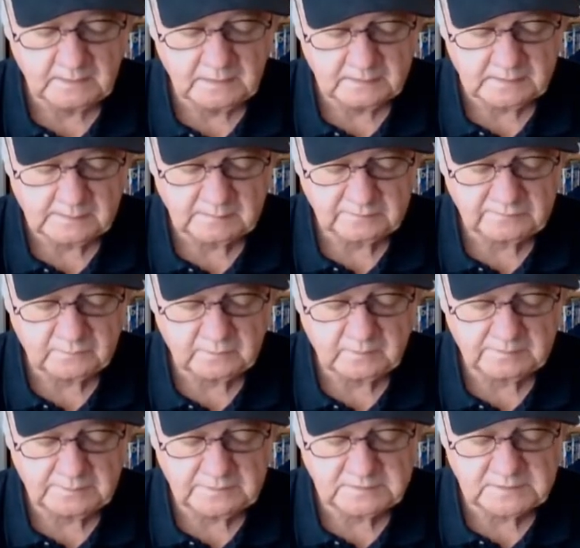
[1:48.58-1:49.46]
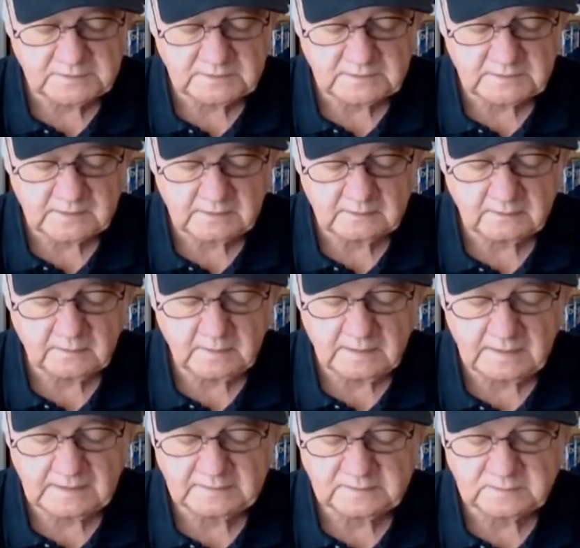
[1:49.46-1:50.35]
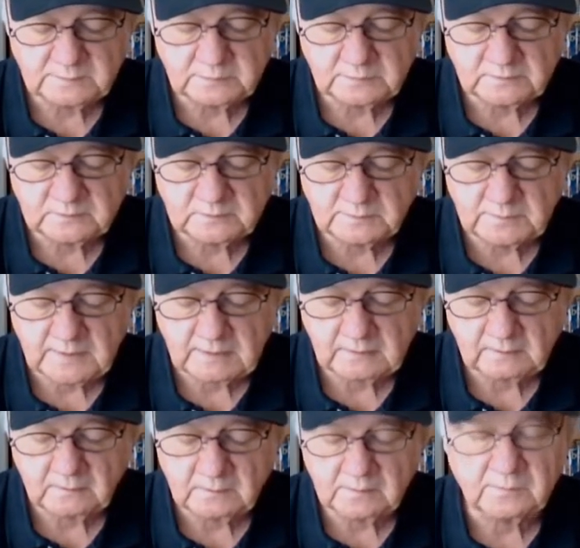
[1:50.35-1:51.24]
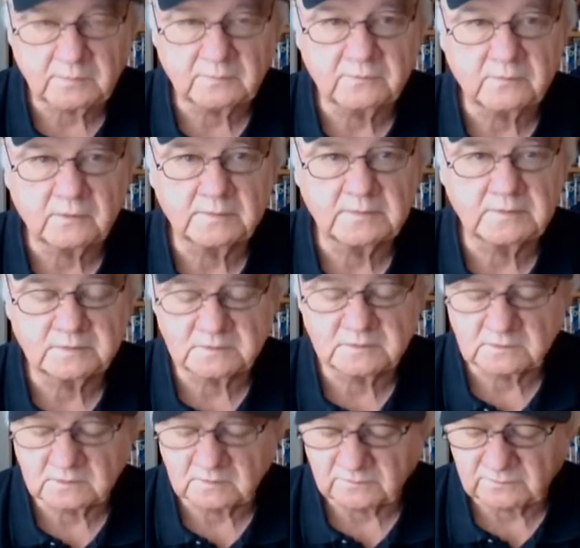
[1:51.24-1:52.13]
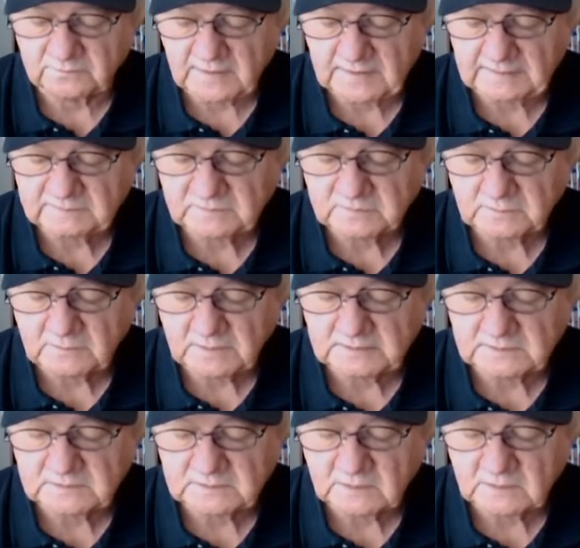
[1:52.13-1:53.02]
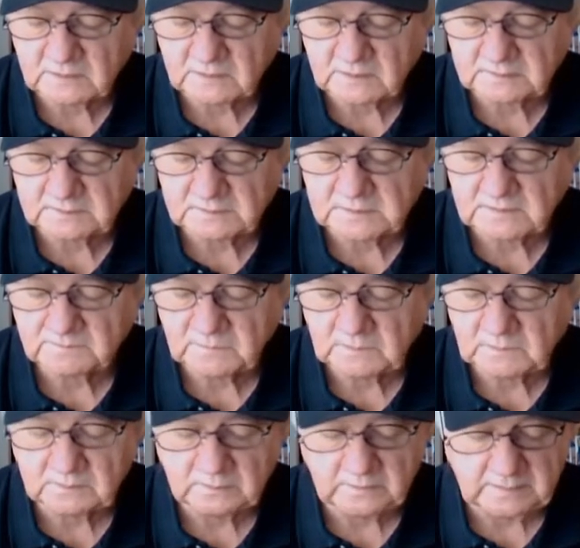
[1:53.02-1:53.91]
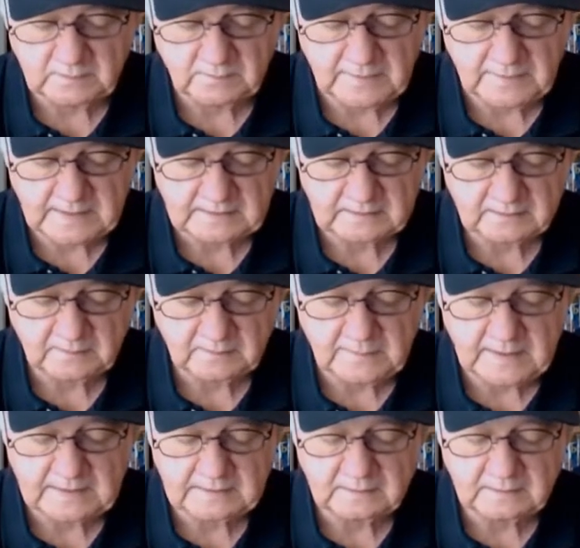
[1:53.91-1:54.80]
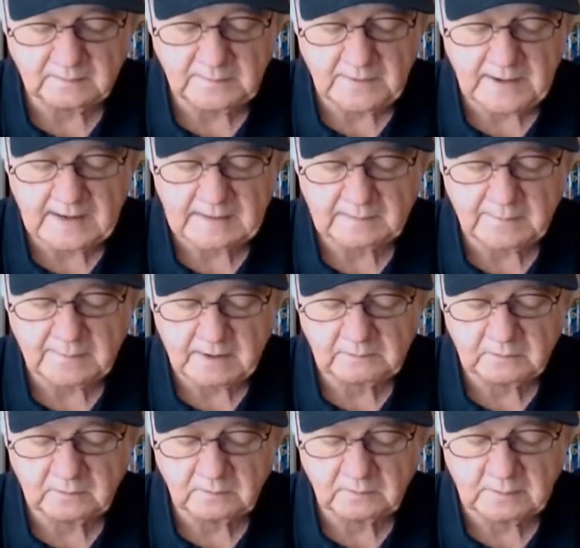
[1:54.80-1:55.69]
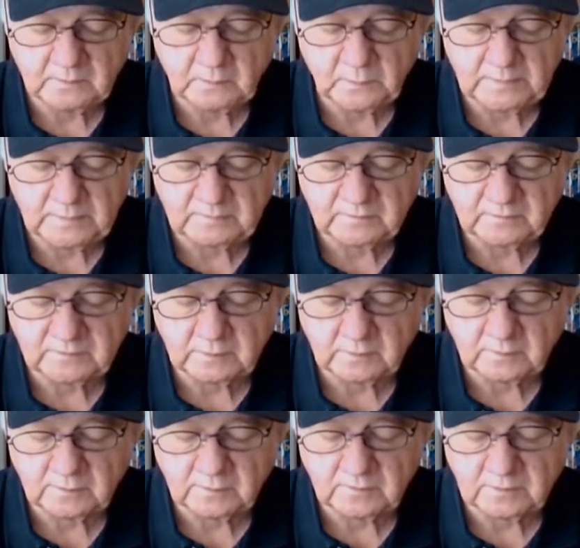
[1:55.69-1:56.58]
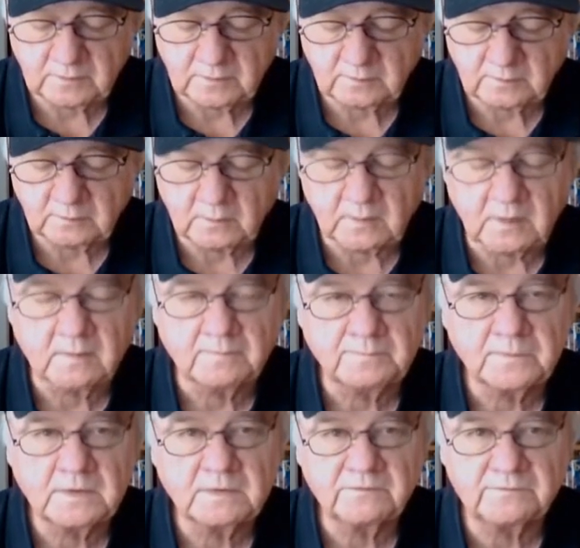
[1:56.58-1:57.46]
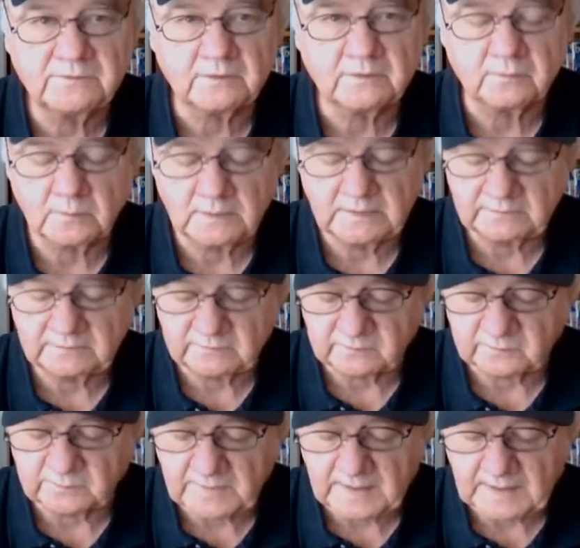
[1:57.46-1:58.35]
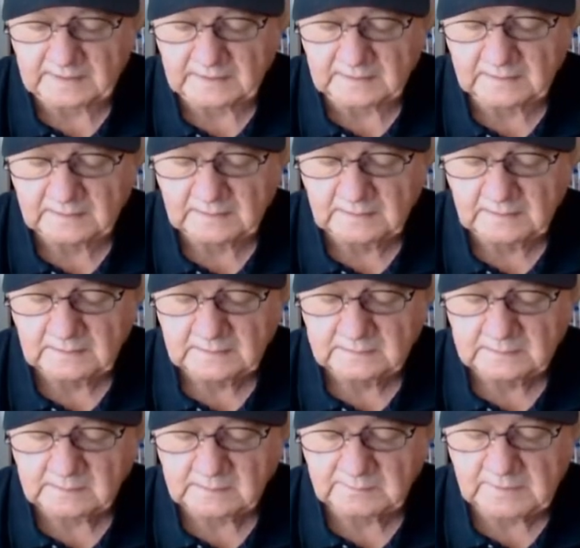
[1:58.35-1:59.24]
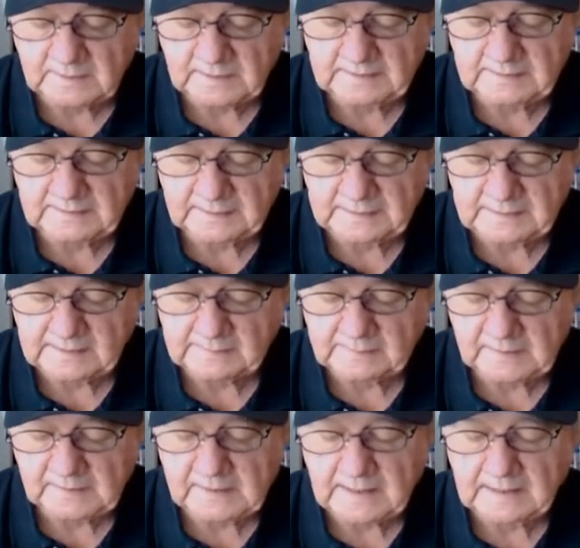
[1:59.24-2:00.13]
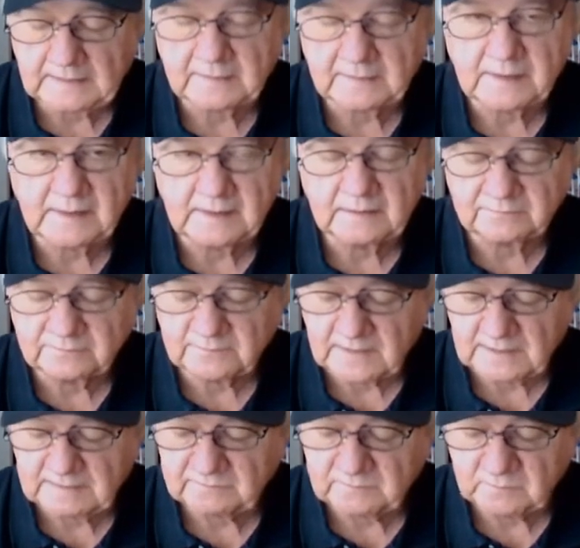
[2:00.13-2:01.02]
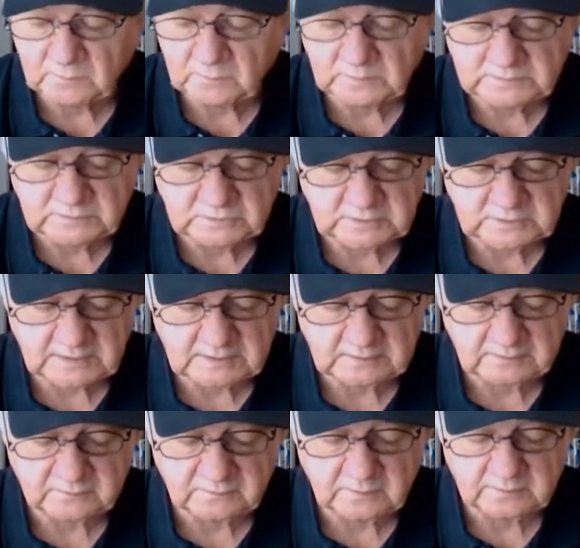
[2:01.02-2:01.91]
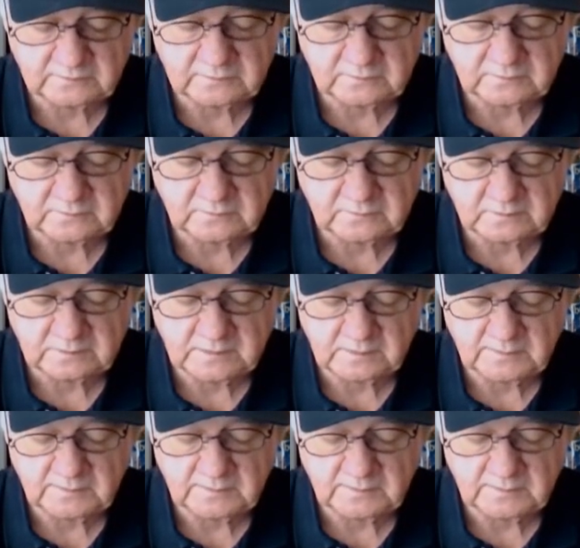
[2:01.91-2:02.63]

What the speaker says: Number 4, Busy Caroline, has produced power run performances in 5 straight starts, including back-to-back-to-back power run wins in her 3rd through her 5th races back. Number 9, Dynamic Holiday, a 5-to-1 shot, has also turned in